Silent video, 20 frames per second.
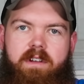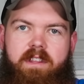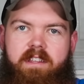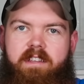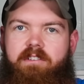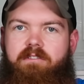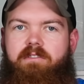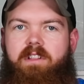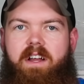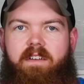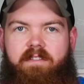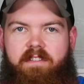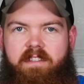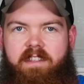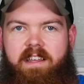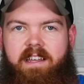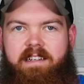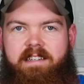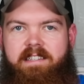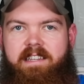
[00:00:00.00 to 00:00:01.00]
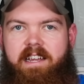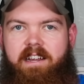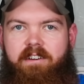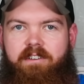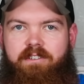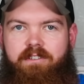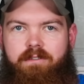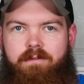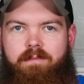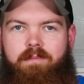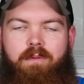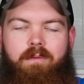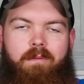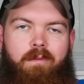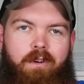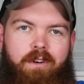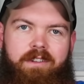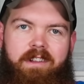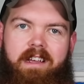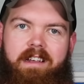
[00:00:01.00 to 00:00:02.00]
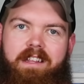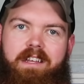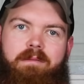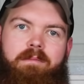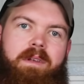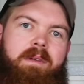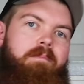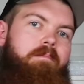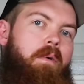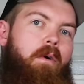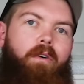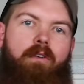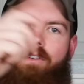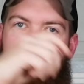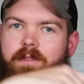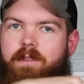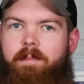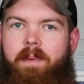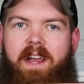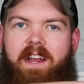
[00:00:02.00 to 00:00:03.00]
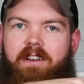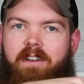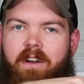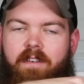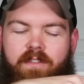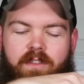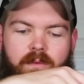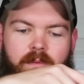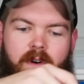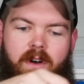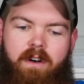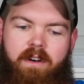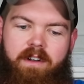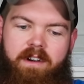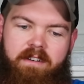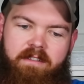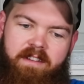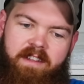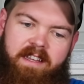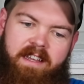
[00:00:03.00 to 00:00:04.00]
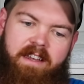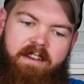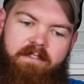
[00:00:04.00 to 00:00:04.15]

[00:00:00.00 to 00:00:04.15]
and then you left the things there, you'd more than likely be pulling the paint off the wall and everything